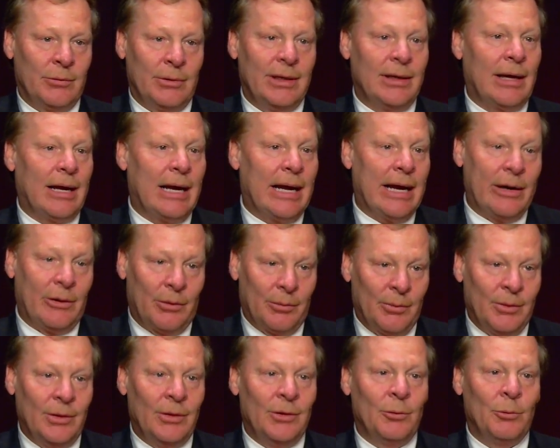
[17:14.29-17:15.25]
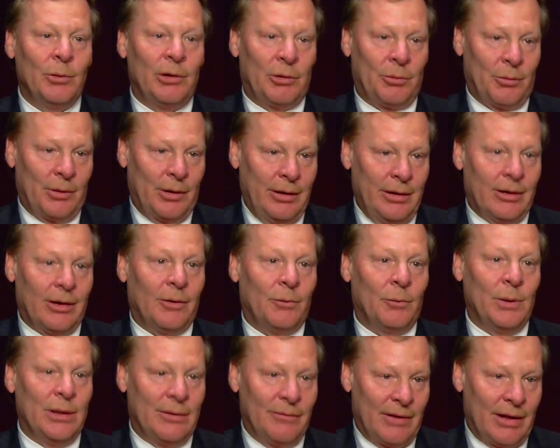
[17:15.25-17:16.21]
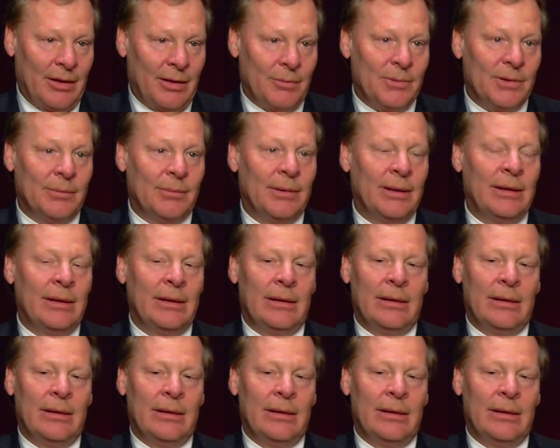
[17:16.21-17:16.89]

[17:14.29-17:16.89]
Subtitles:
We didn't hire them. We developed them.